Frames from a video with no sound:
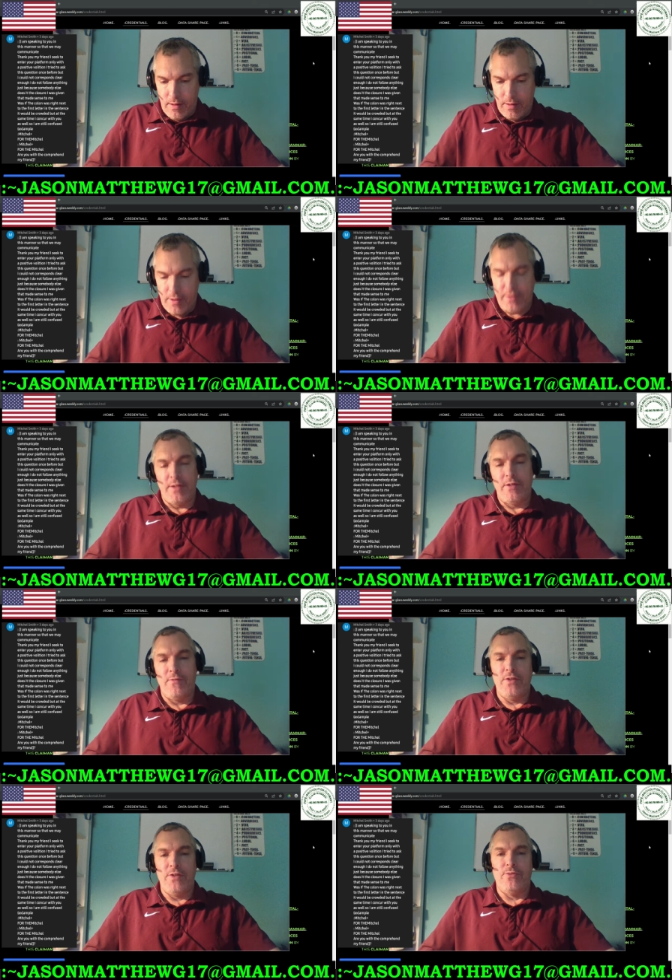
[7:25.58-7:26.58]
This
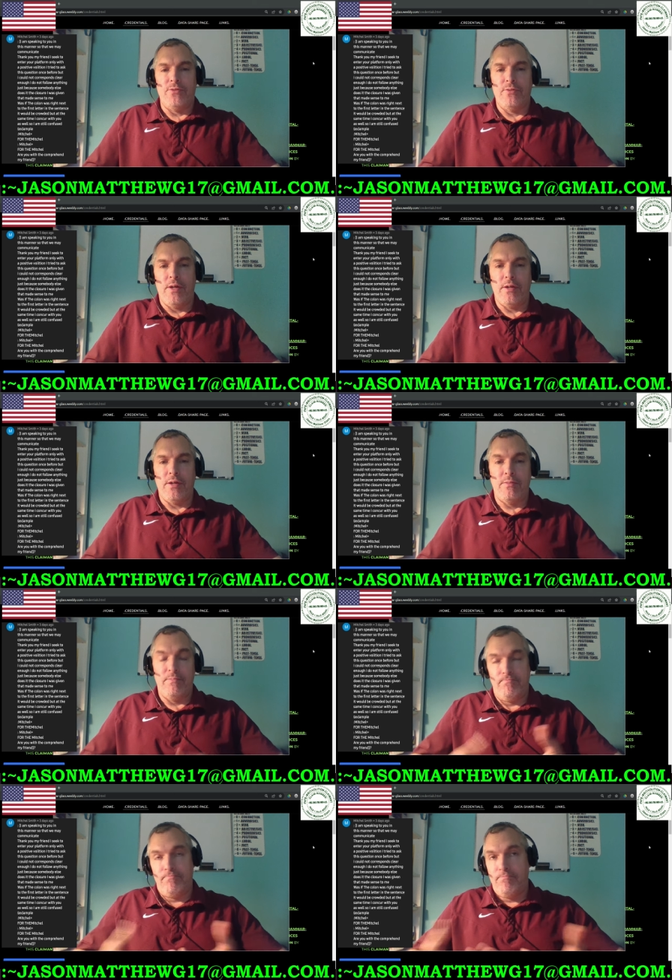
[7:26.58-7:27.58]
individual, uh,
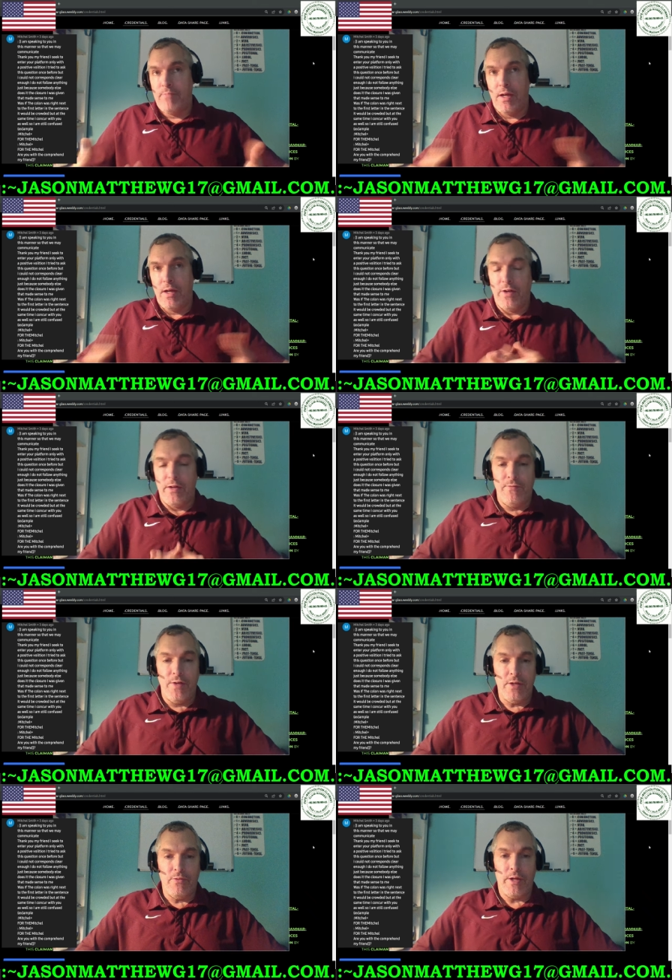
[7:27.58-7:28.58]
I've done a
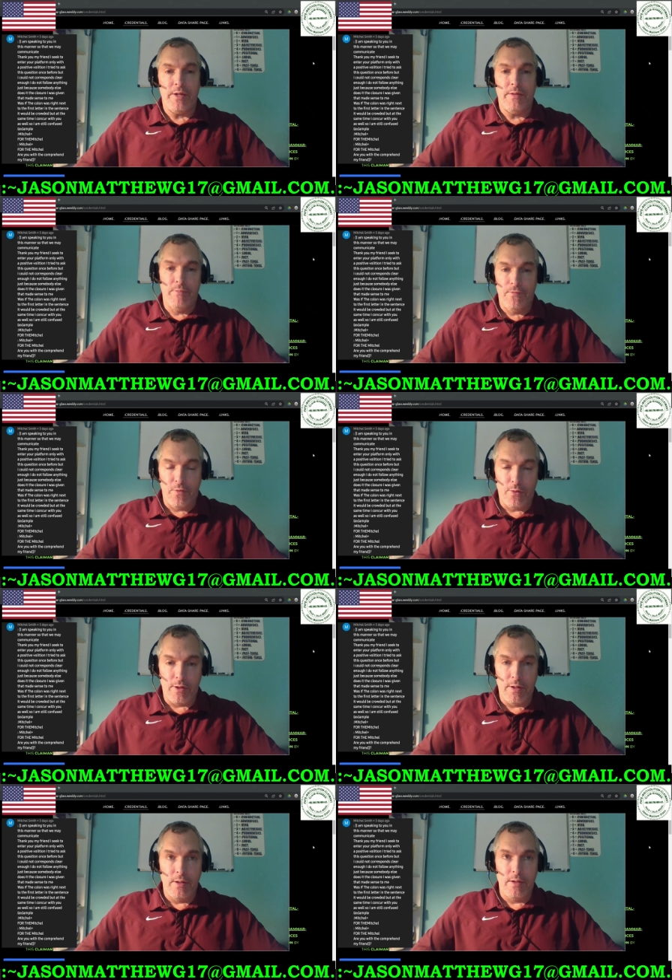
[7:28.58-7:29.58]
video on him
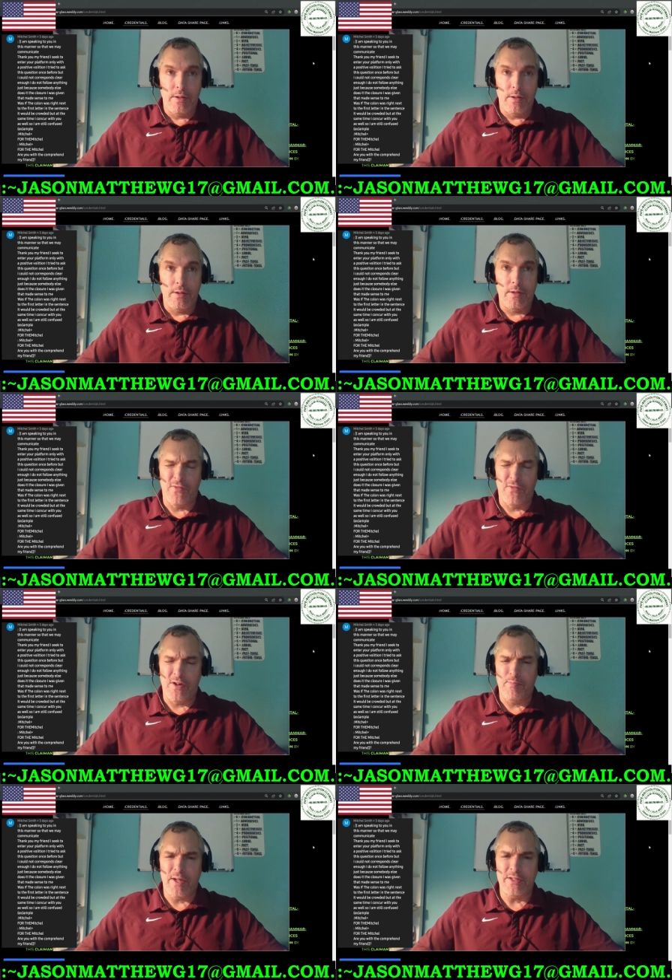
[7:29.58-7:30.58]
before. It's very
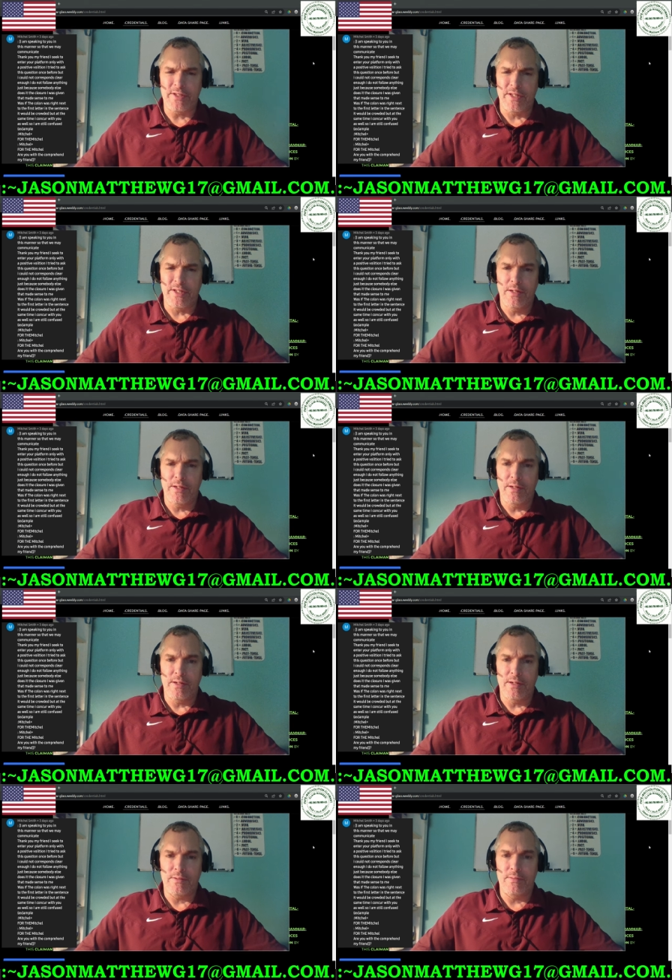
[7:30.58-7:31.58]
puzzling
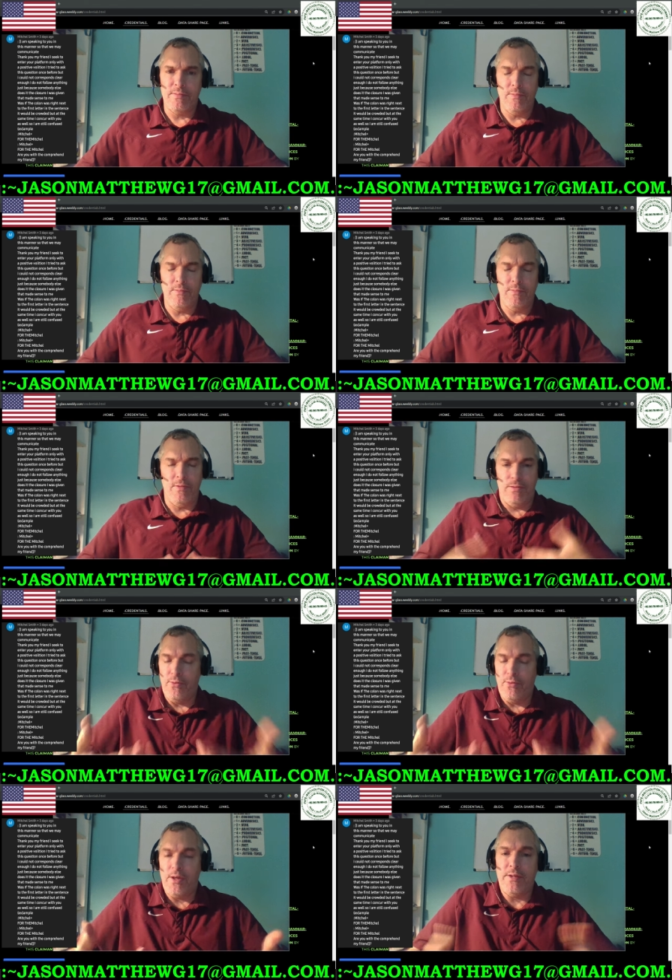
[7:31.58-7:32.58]
uh,
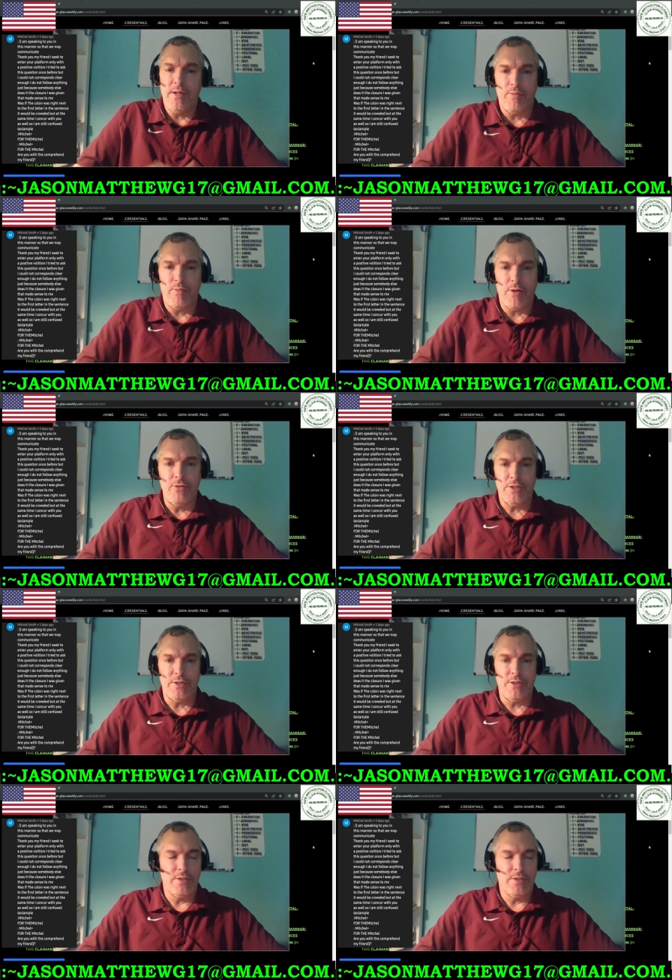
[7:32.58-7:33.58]
the way that he
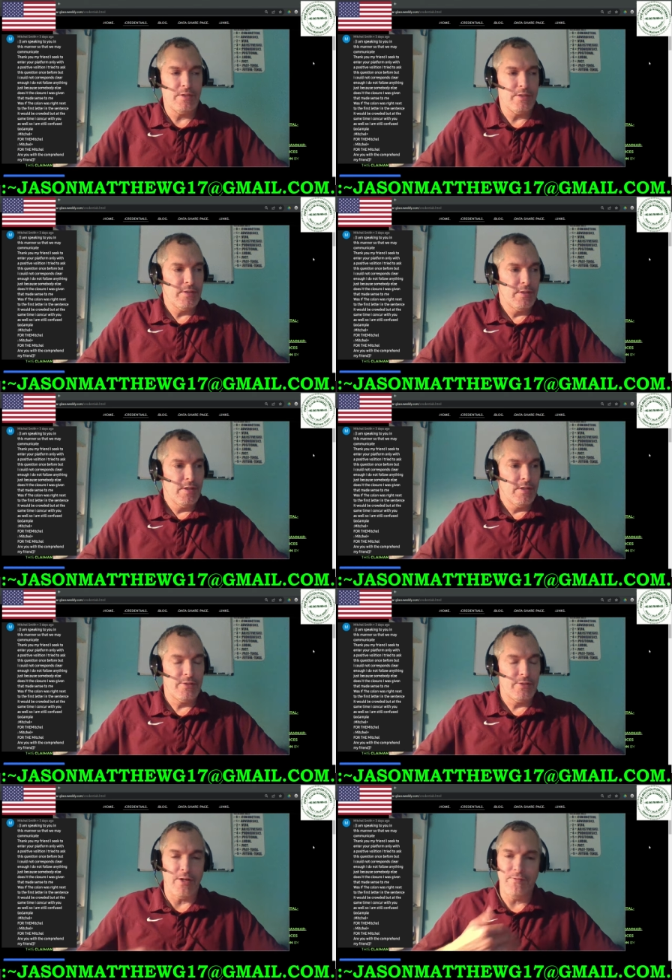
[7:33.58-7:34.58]
approaches.
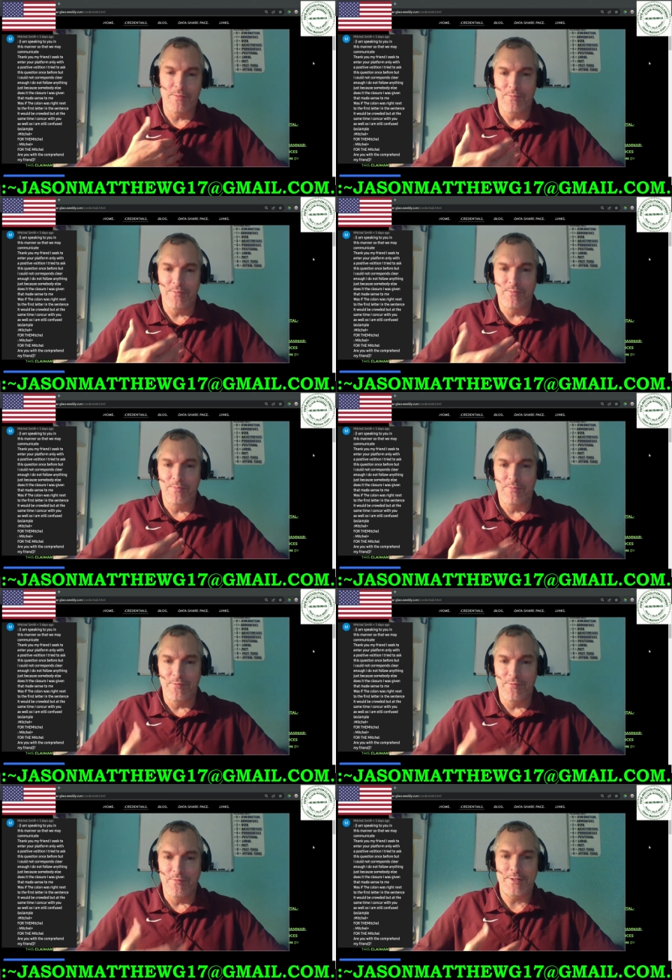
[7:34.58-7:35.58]
Sorry for my, my
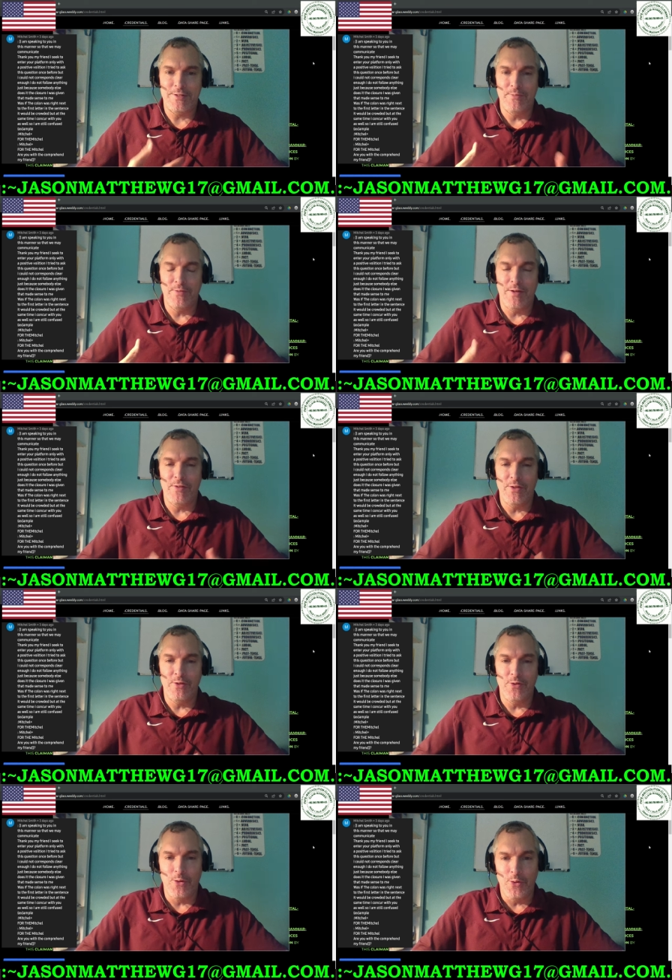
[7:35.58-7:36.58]
voice. I'm, I have a
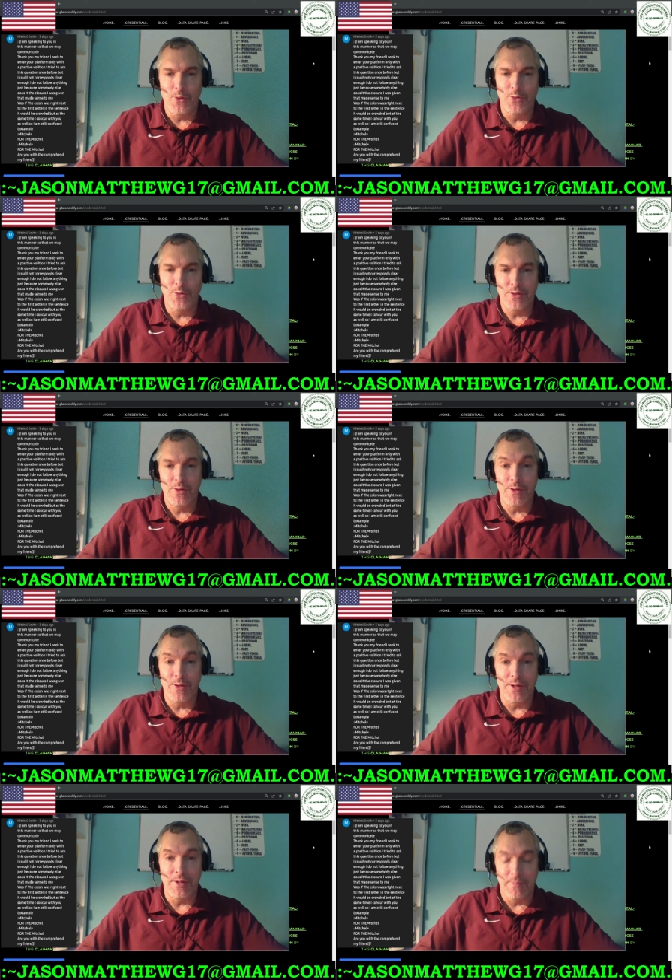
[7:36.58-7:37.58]
little cold going
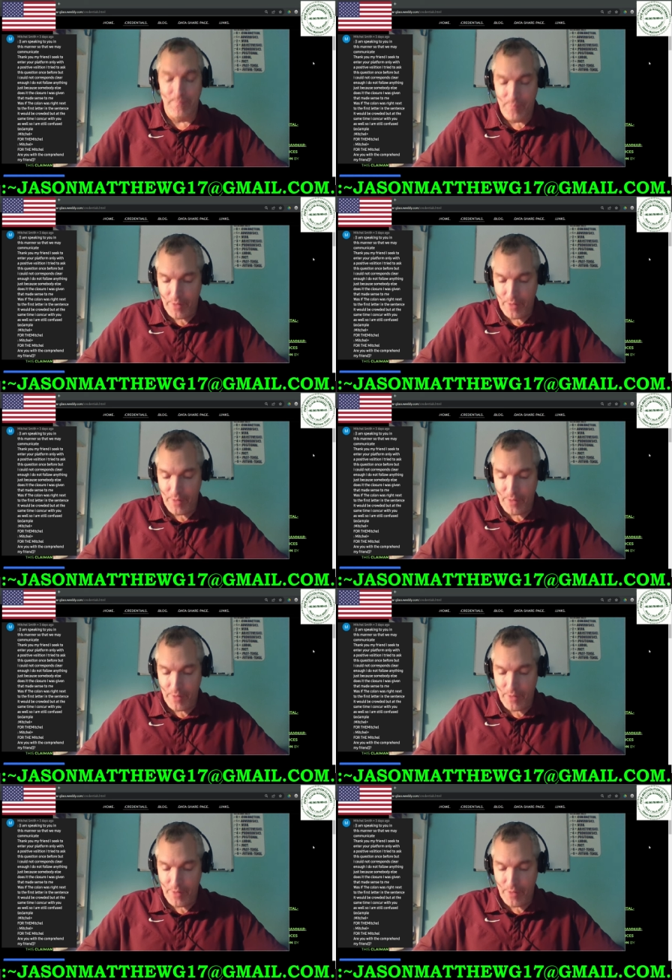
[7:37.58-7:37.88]
on here.